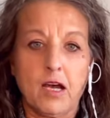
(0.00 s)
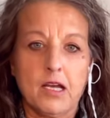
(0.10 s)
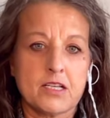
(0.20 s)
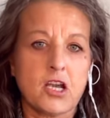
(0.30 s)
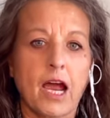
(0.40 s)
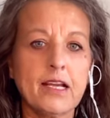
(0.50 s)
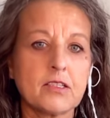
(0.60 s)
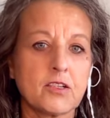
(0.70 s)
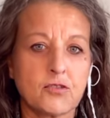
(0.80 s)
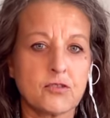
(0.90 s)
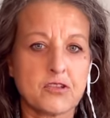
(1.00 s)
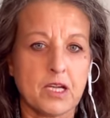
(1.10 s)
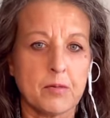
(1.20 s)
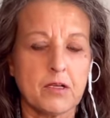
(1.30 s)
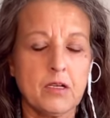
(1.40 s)
entirely through the
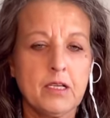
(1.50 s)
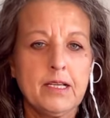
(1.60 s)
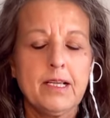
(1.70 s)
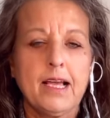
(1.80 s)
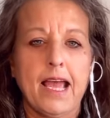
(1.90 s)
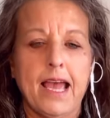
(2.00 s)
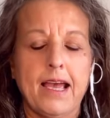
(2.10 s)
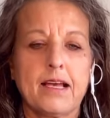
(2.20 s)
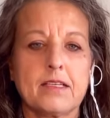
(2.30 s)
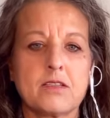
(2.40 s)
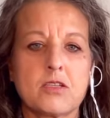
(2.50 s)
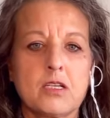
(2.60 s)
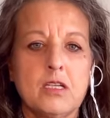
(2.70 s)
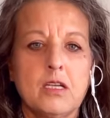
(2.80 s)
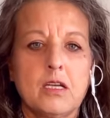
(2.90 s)
summer and
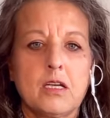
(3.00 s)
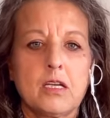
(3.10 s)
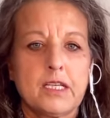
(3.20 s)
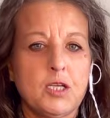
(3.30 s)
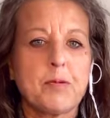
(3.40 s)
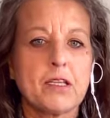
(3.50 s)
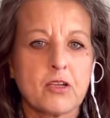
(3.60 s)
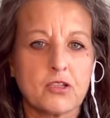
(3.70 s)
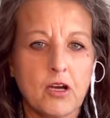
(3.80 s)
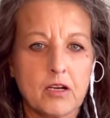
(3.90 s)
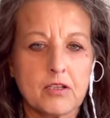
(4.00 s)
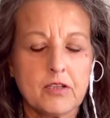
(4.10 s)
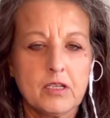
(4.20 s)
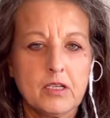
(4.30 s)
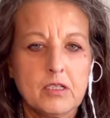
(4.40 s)
keep it in their yard
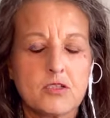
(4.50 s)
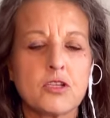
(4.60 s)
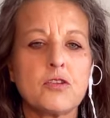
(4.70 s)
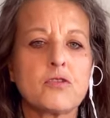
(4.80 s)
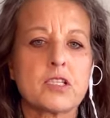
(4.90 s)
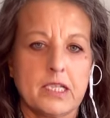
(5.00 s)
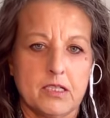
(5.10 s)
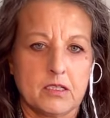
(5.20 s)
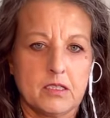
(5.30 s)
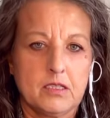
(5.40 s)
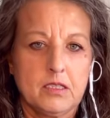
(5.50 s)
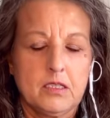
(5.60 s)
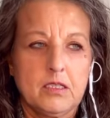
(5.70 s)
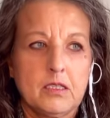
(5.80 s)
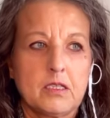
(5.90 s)
to use later.
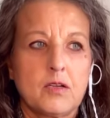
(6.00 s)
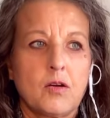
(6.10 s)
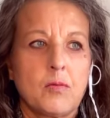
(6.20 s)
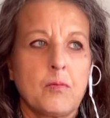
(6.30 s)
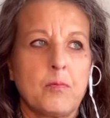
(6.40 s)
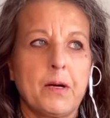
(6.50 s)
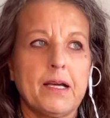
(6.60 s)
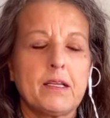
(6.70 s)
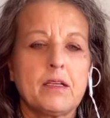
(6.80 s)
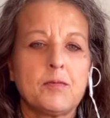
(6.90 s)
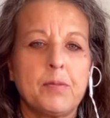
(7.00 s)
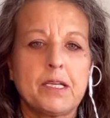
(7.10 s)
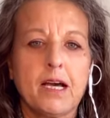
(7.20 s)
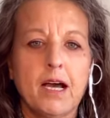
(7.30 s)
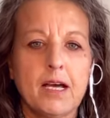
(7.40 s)
But
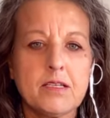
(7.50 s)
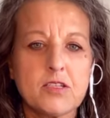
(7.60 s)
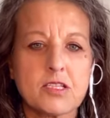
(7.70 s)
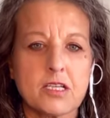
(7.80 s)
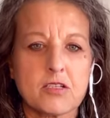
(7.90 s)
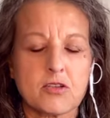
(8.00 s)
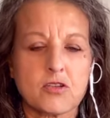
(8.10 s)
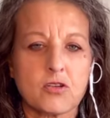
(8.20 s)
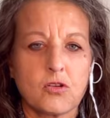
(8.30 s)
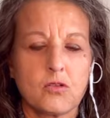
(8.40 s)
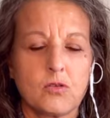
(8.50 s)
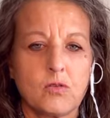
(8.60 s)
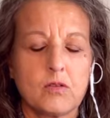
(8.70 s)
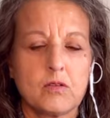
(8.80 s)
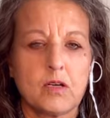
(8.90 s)
because things are so
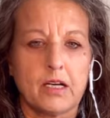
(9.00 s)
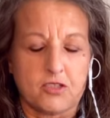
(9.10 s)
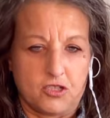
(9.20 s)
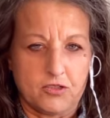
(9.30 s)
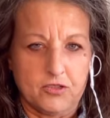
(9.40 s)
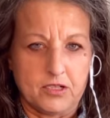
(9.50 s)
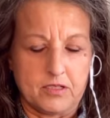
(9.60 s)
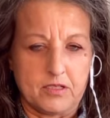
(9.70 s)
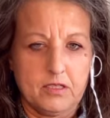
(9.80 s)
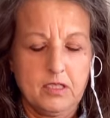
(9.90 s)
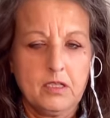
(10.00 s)
uncertain,